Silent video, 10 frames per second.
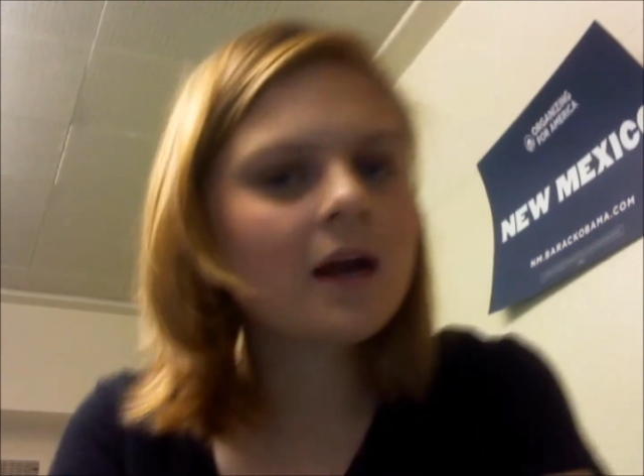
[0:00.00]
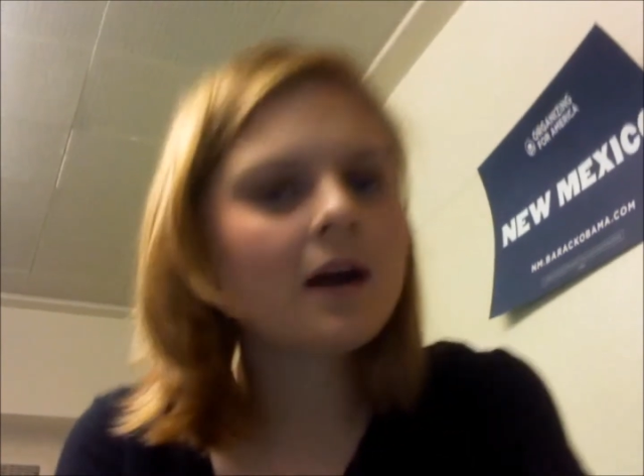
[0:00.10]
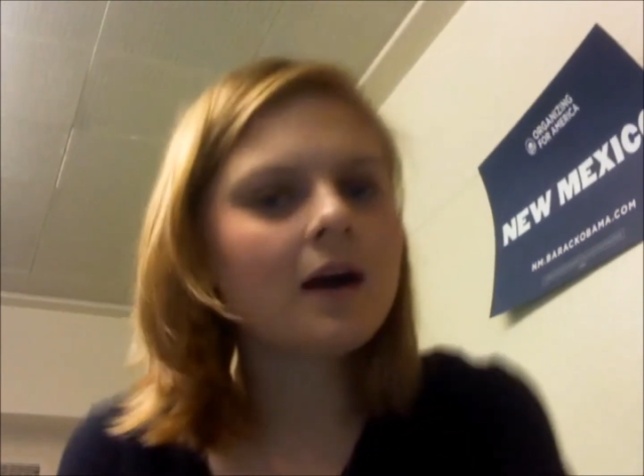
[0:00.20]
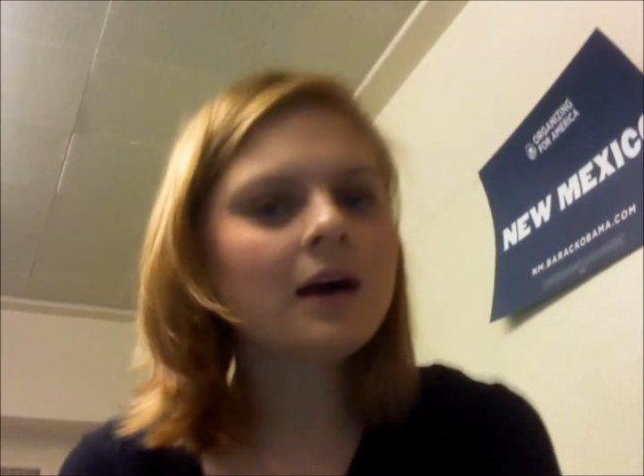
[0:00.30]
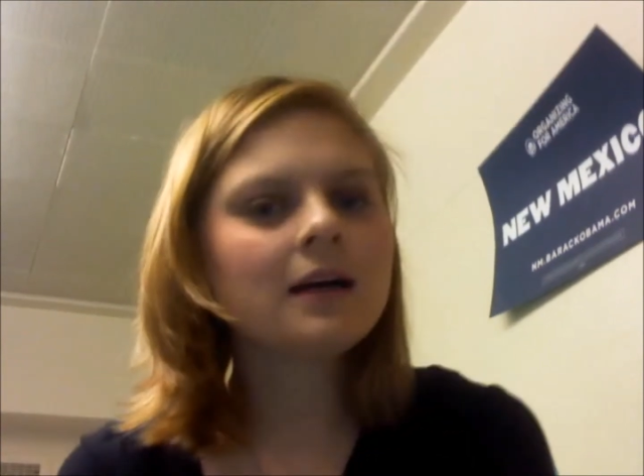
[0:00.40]

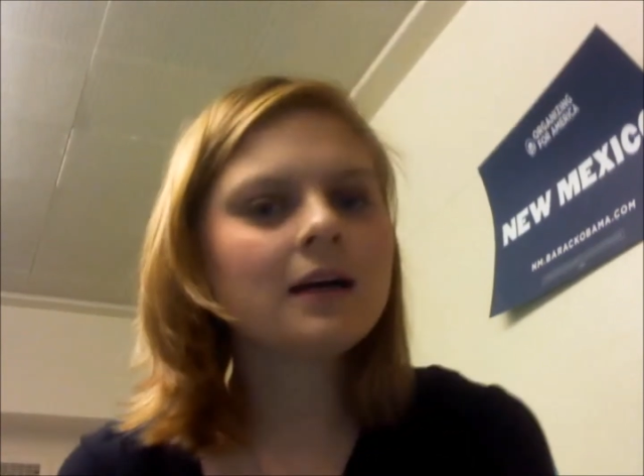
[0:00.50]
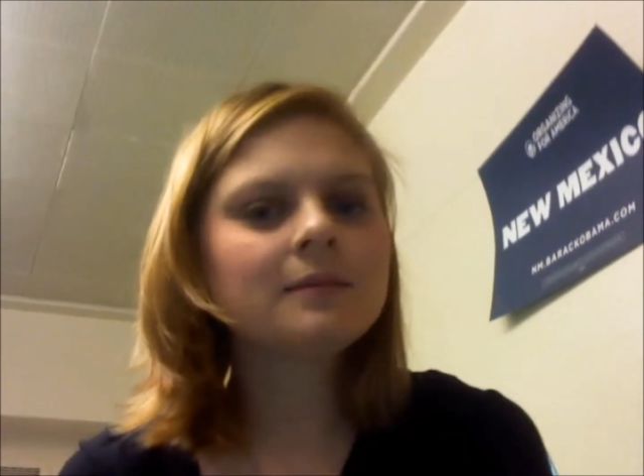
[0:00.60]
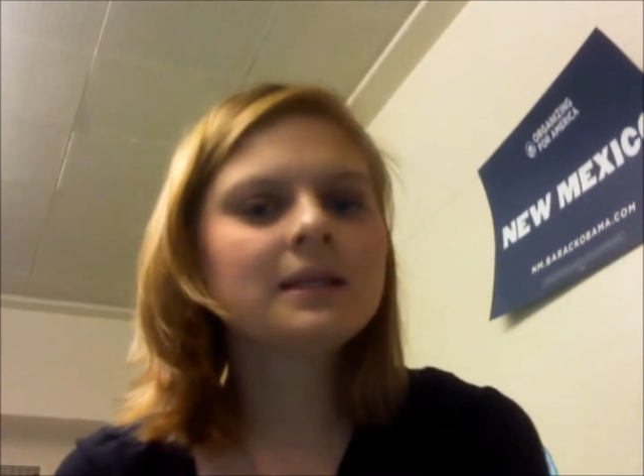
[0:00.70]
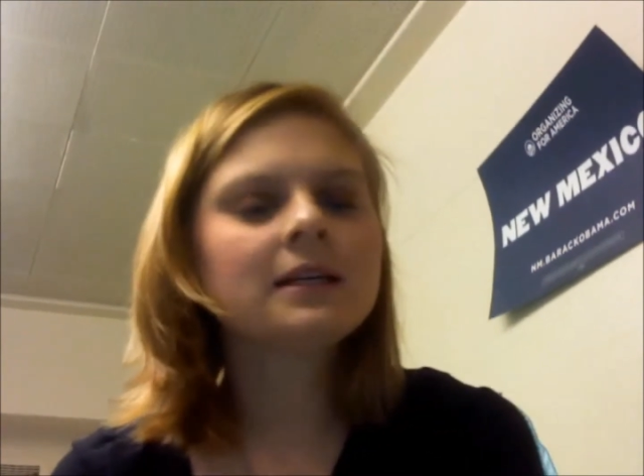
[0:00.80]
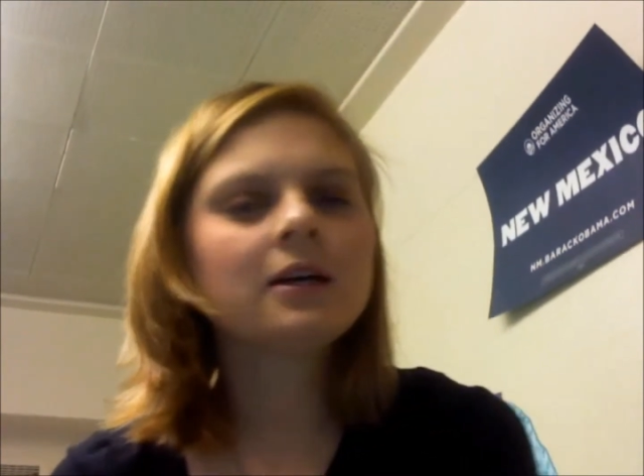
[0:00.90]
Um,
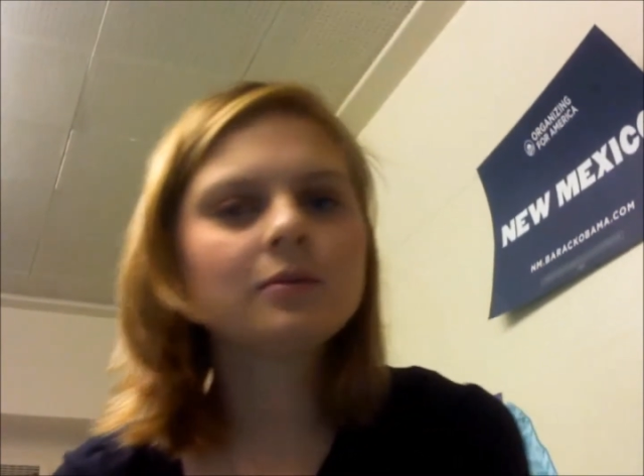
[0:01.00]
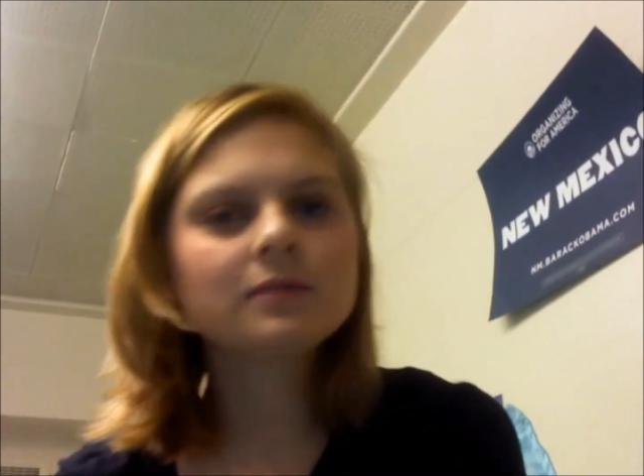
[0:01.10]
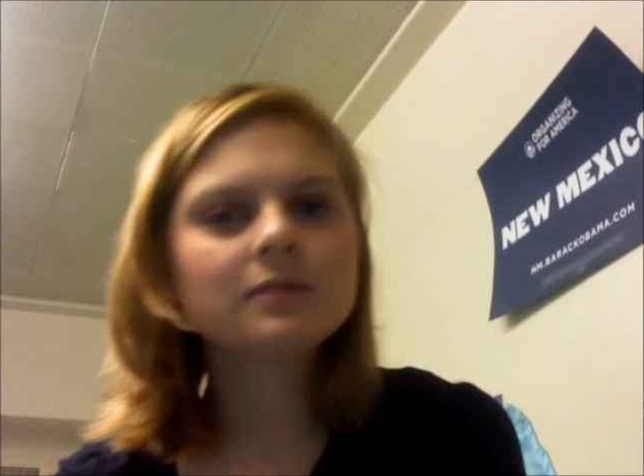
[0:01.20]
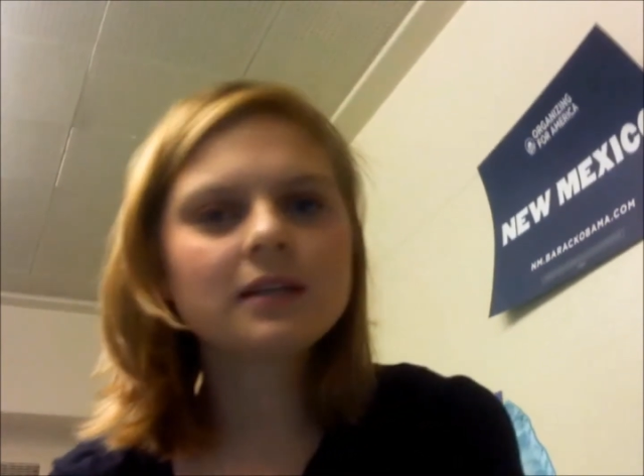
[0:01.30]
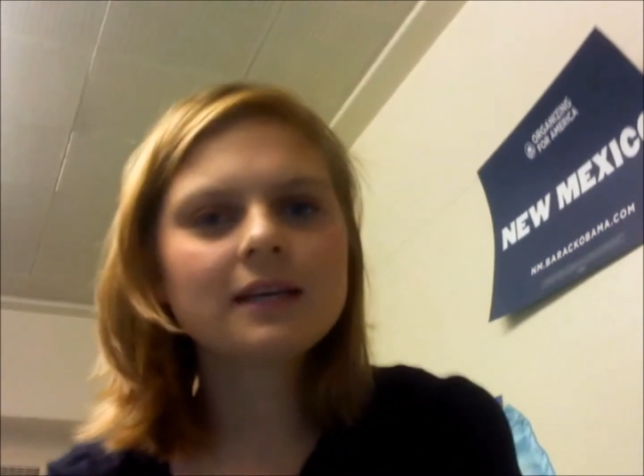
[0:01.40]

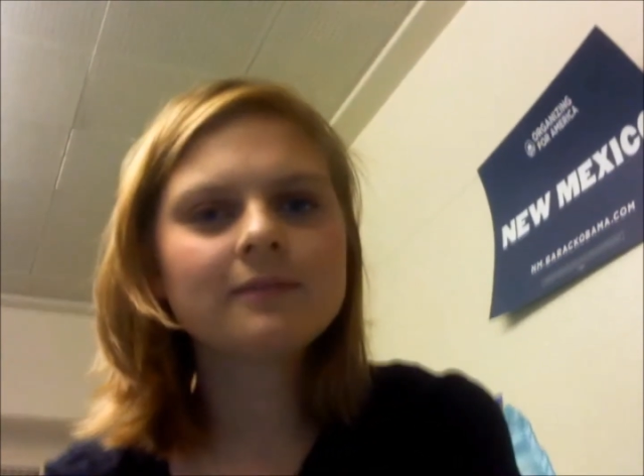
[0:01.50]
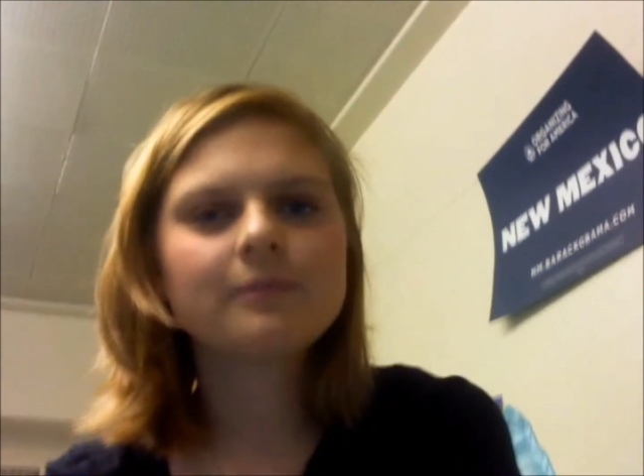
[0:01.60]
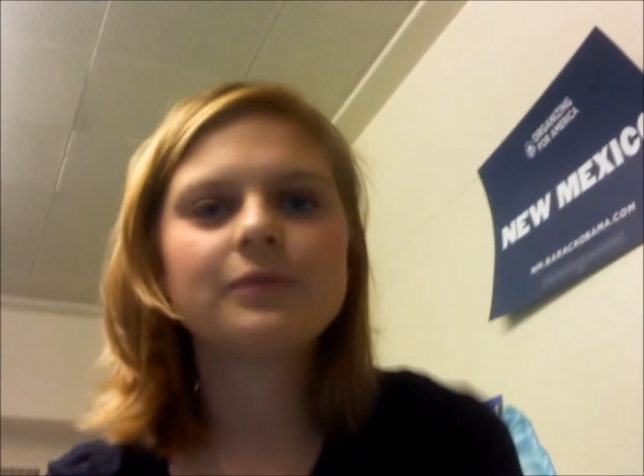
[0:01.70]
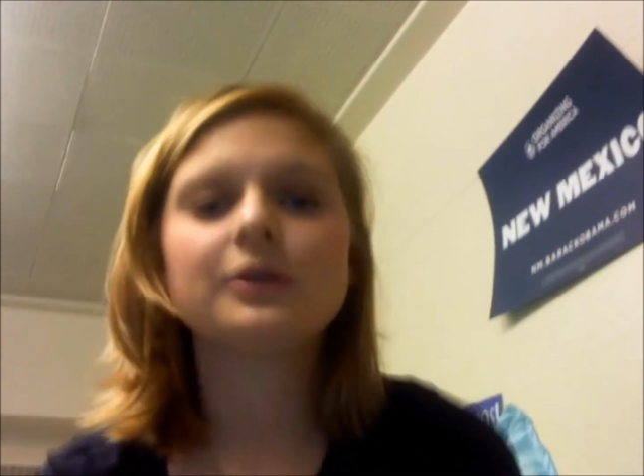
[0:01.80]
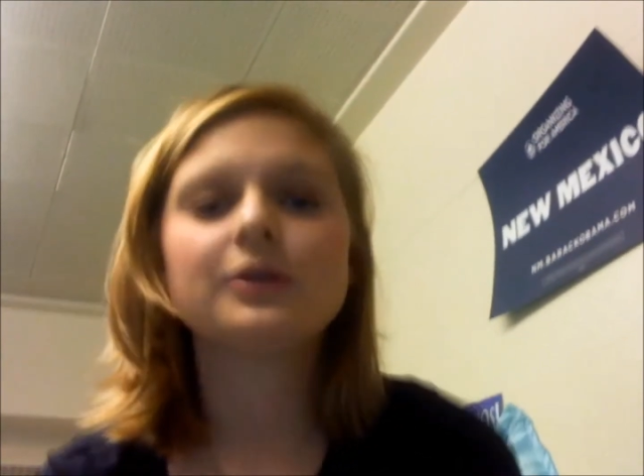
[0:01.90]
hopefully
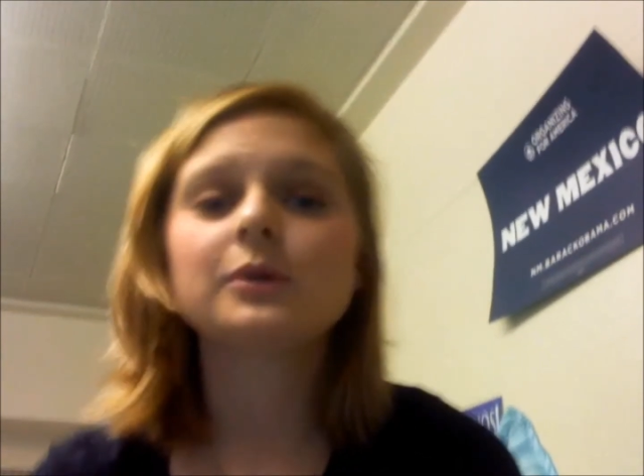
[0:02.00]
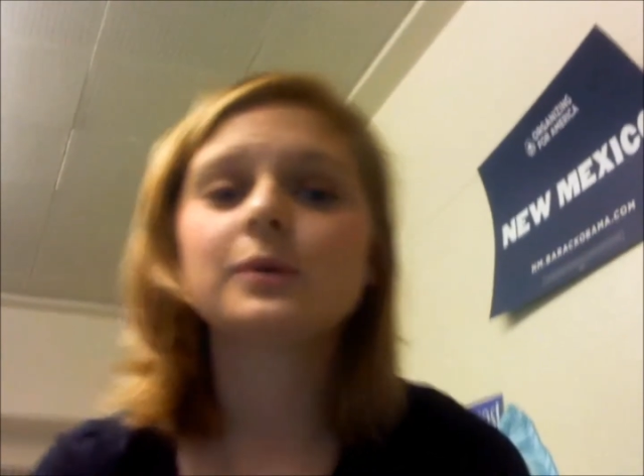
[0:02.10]
you